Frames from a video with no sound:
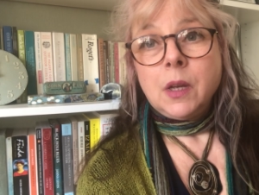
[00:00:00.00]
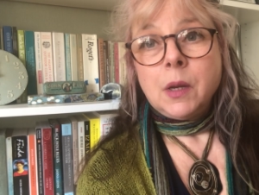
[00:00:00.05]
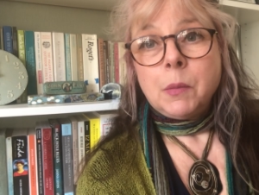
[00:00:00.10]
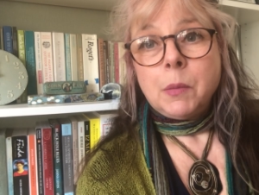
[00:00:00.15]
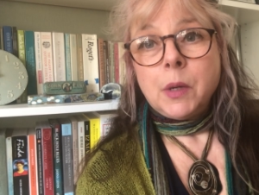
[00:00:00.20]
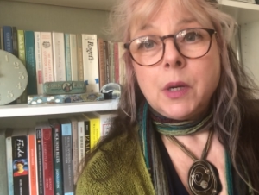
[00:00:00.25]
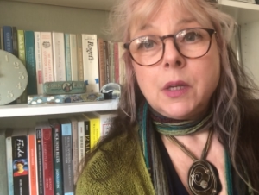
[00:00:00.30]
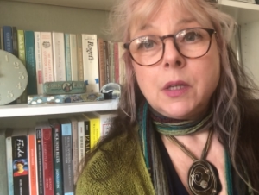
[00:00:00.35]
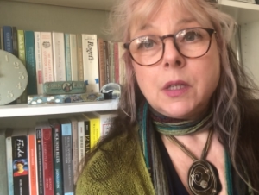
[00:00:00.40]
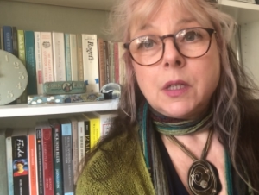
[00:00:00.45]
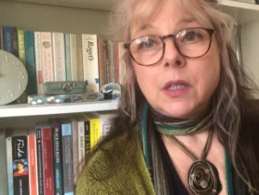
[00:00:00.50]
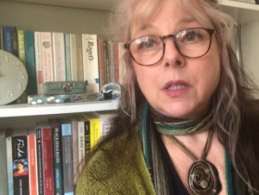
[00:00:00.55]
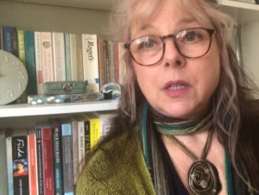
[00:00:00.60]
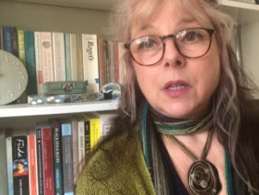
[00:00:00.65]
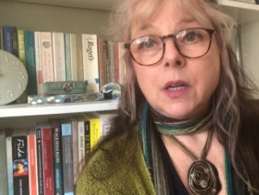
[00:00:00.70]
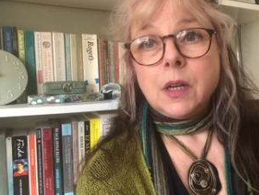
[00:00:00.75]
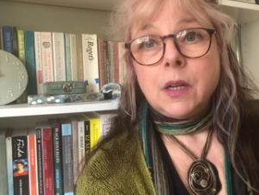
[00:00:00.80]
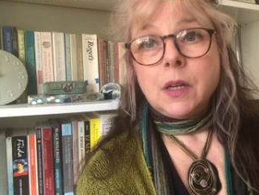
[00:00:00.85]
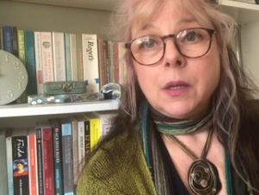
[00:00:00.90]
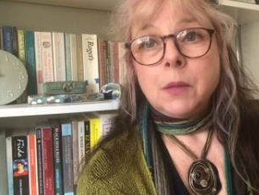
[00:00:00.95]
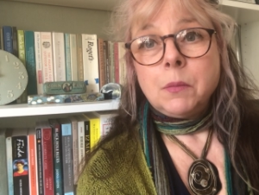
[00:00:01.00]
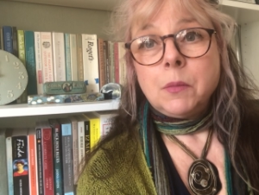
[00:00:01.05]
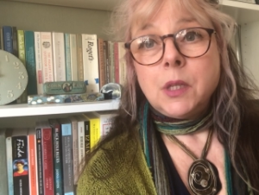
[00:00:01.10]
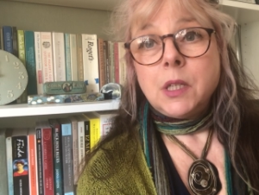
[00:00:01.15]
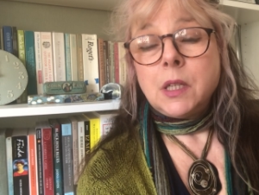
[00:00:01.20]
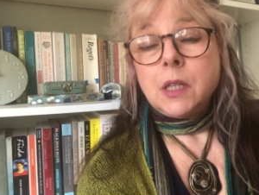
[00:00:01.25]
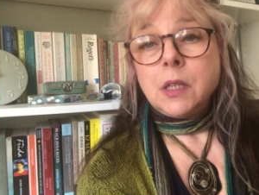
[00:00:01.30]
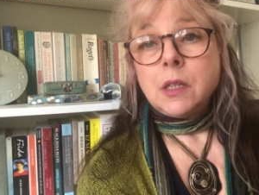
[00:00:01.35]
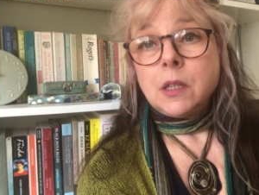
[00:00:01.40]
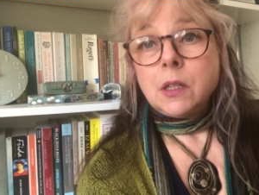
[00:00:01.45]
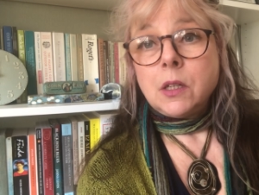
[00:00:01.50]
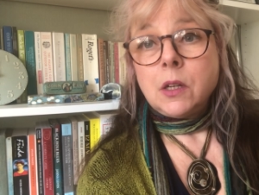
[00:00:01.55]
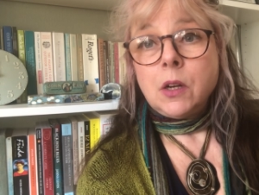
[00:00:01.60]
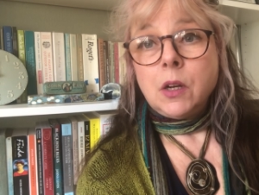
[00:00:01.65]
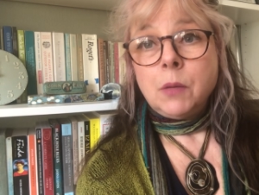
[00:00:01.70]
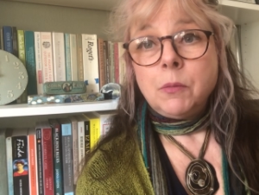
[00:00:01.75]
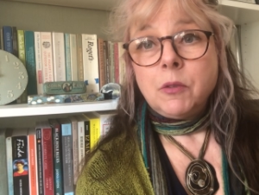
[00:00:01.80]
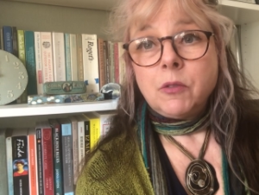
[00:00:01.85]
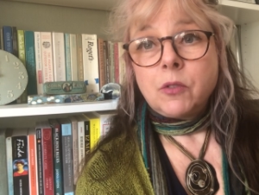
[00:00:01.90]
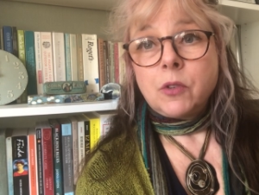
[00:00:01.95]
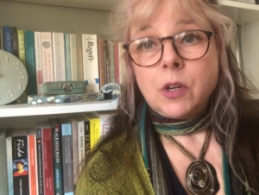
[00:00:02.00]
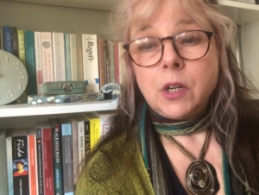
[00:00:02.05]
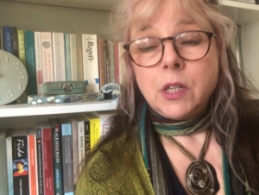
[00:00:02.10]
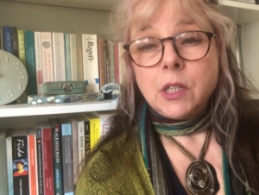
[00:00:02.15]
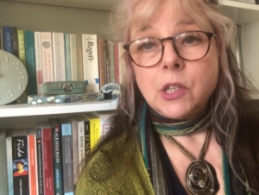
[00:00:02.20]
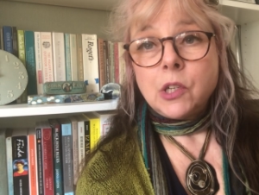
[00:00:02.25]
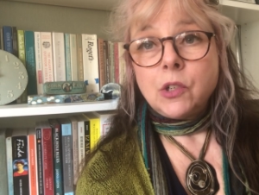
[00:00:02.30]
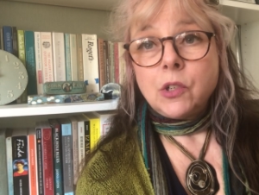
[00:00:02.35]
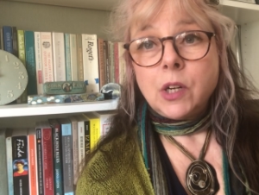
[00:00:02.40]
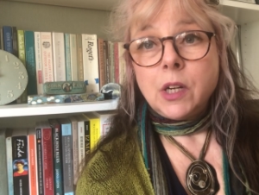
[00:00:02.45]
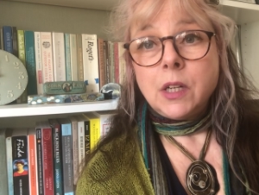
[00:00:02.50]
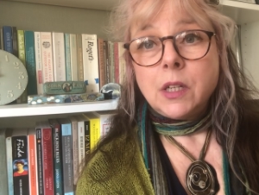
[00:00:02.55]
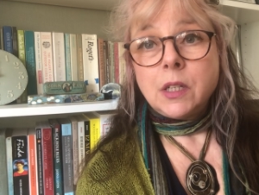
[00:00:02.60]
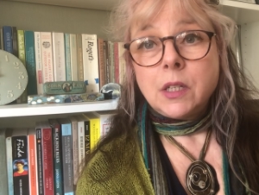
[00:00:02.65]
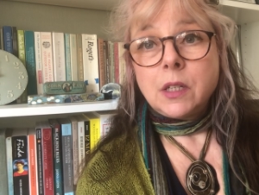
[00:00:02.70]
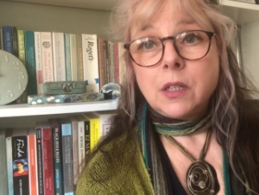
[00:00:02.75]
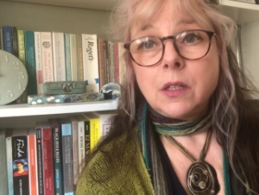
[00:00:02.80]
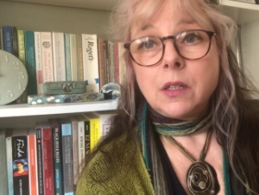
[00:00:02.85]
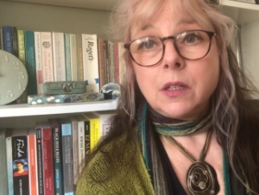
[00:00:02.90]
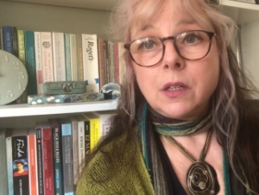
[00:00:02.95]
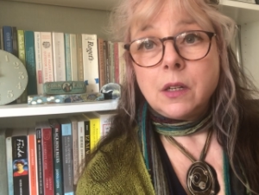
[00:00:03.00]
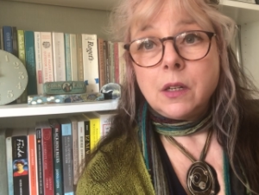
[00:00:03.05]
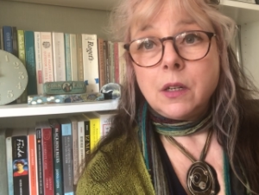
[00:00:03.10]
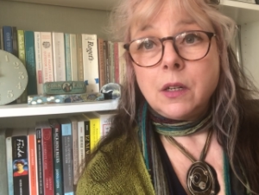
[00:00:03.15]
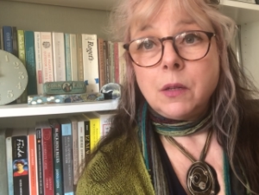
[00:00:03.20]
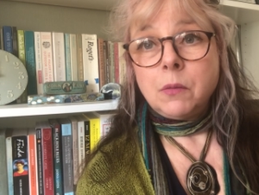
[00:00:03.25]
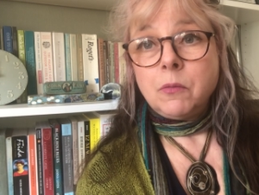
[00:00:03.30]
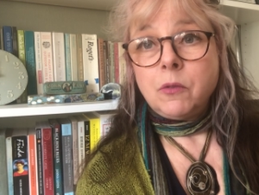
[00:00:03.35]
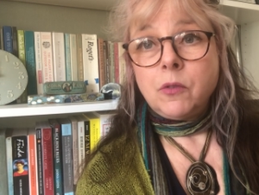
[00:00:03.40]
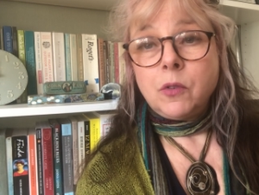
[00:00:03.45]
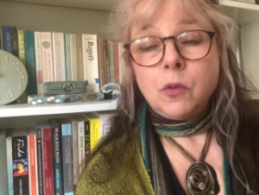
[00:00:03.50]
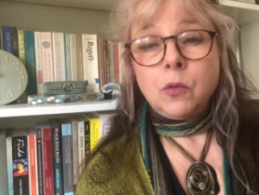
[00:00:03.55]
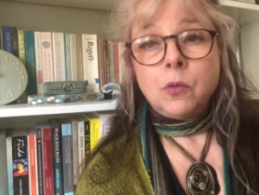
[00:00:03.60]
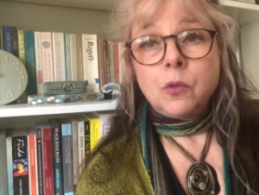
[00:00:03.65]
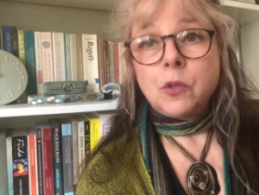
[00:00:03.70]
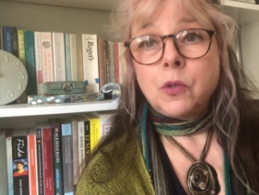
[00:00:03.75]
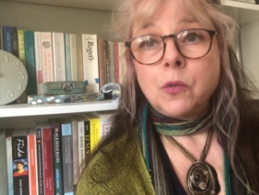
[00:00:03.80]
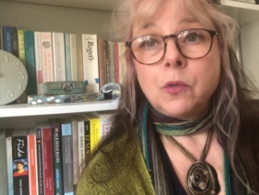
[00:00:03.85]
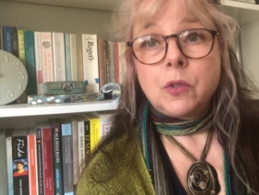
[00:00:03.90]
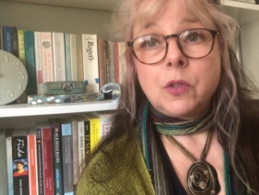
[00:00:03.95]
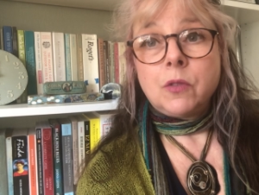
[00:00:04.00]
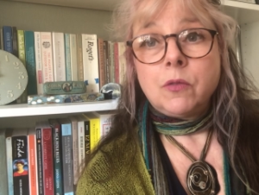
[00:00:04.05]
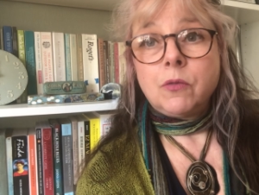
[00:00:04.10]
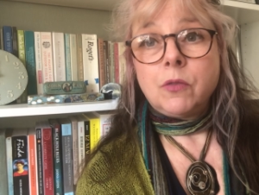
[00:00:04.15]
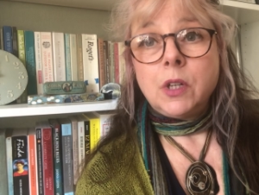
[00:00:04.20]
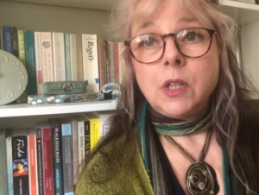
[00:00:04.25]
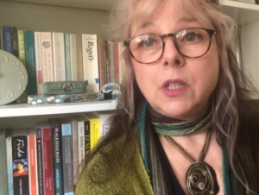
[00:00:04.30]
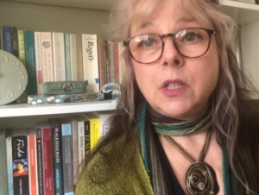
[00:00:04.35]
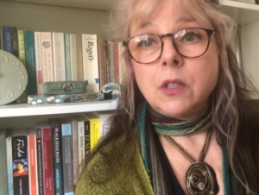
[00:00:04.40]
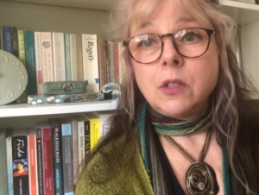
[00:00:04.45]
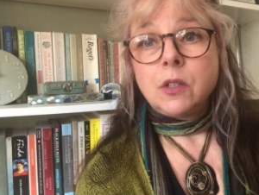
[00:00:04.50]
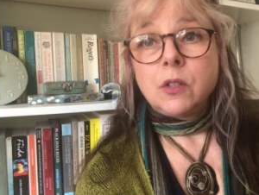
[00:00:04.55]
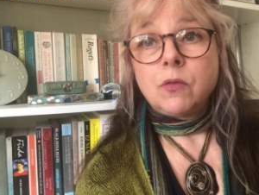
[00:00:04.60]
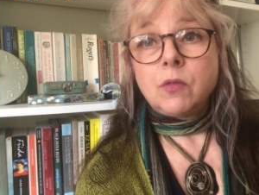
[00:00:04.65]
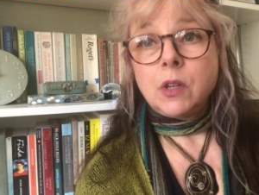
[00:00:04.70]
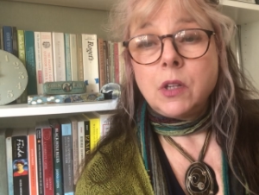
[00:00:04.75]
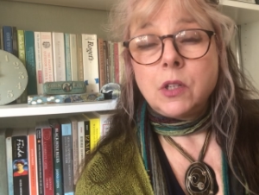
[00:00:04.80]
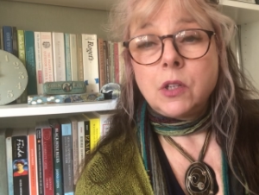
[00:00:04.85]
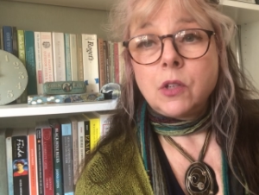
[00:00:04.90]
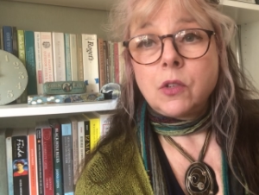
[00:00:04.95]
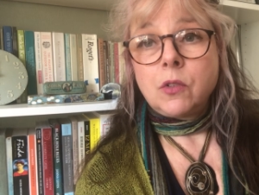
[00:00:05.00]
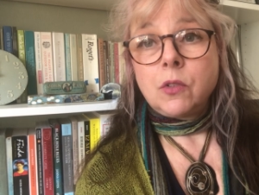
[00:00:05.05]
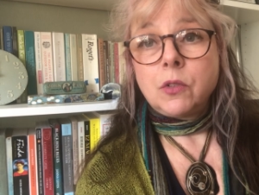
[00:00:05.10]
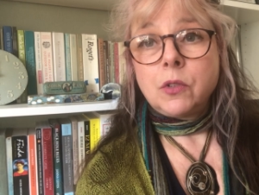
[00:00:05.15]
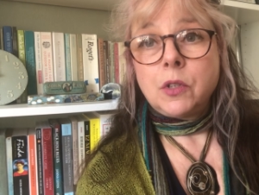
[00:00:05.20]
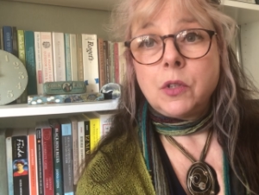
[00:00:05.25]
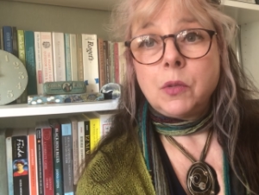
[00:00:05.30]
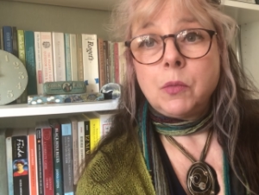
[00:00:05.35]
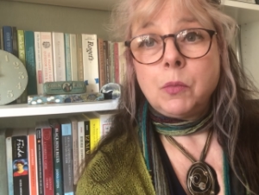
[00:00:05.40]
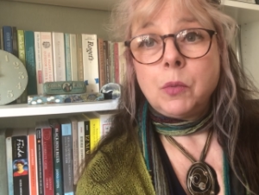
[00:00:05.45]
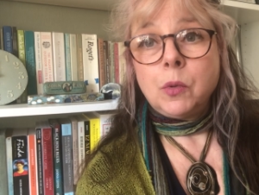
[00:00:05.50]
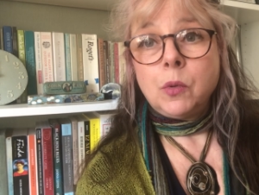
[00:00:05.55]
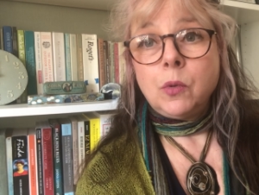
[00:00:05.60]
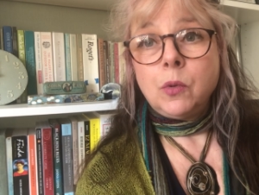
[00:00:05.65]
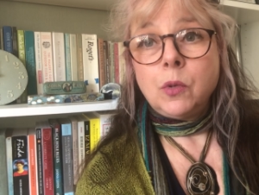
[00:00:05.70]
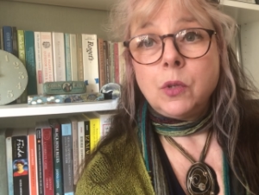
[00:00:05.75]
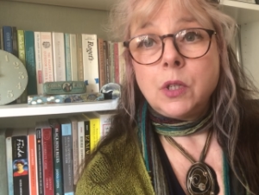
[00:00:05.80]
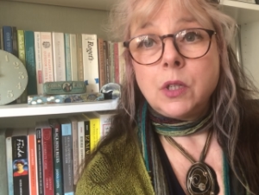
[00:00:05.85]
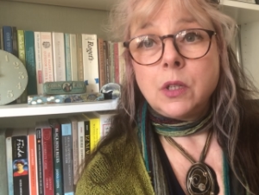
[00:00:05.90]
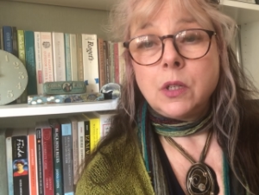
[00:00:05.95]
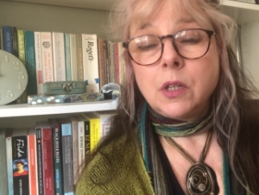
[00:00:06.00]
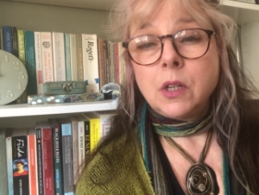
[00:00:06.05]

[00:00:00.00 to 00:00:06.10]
But um, this is a time of great stress um, for all sorts of reasons right across the board.